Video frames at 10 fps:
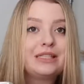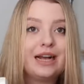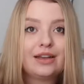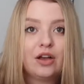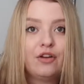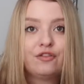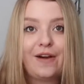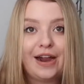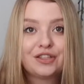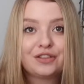was like a
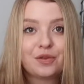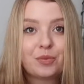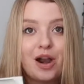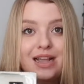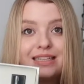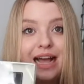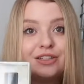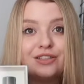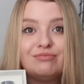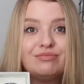fraction of the price
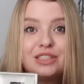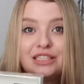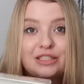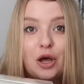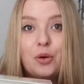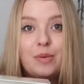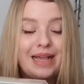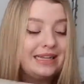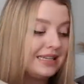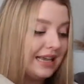and so
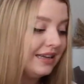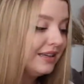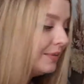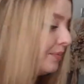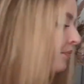amazing.